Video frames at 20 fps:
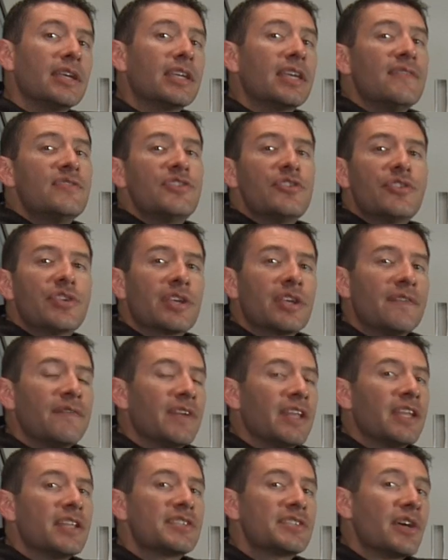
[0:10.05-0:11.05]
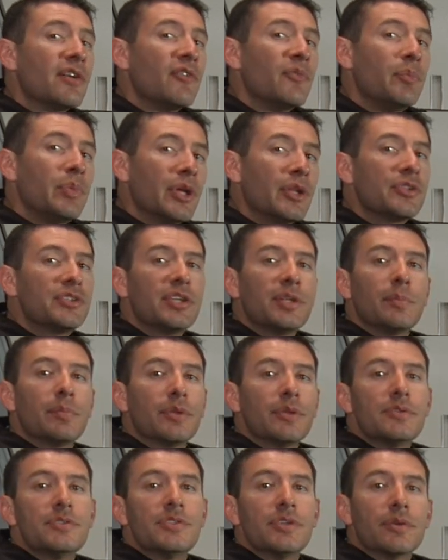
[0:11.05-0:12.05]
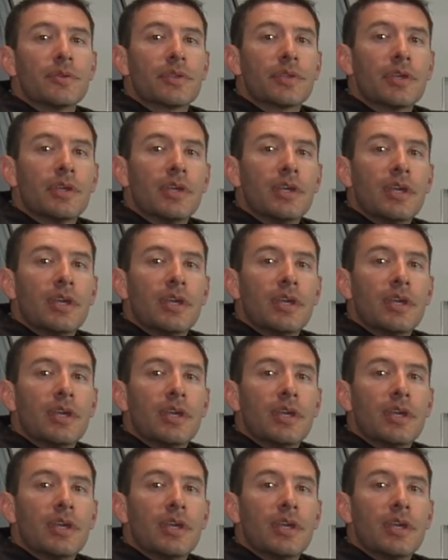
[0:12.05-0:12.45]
gives you the convenience of built in Bluetooth.